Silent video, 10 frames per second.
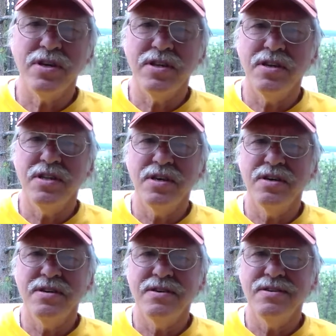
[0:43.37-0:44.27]

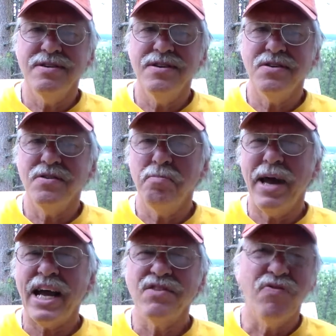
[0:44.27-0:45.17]
the
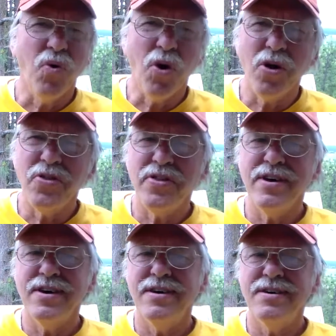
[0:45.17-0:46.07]
back and forth
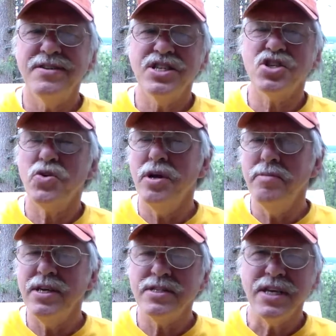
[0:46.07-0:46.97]

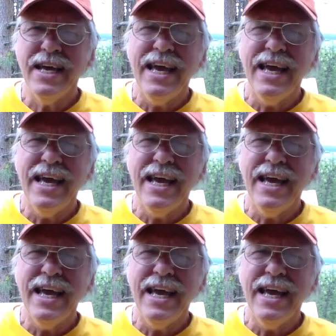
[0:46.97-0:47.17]
disagreements,